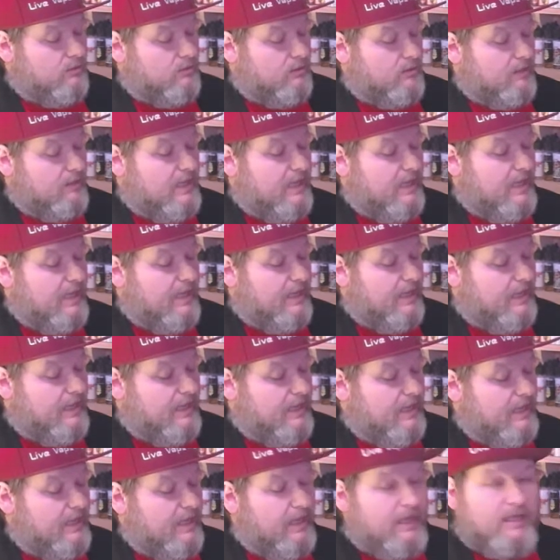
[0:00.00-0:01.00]
that
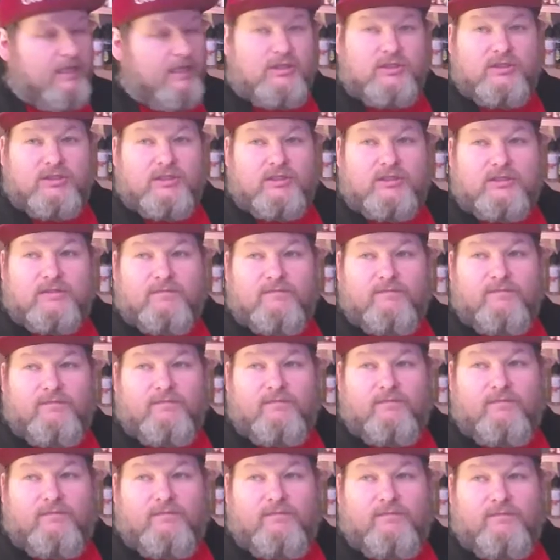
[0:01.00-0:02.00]
is just
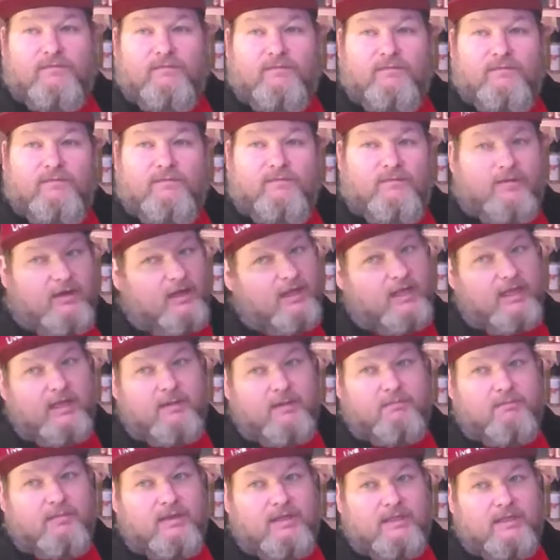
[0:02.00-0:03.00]

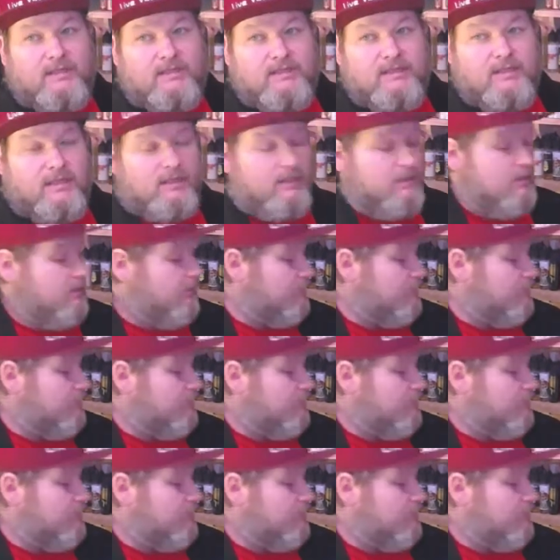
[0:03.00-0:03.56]
fucking beastie.